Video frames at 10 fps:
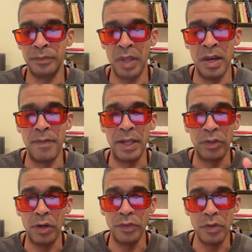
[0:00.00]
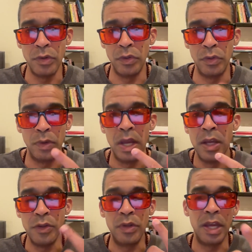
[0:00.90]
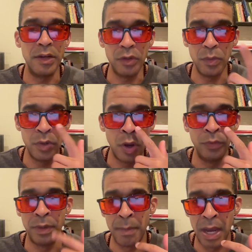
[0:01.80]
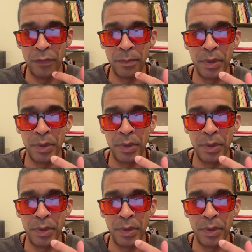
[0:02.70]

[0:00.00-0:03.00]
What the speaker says: And if that's hard to you, you can do nose and mouth,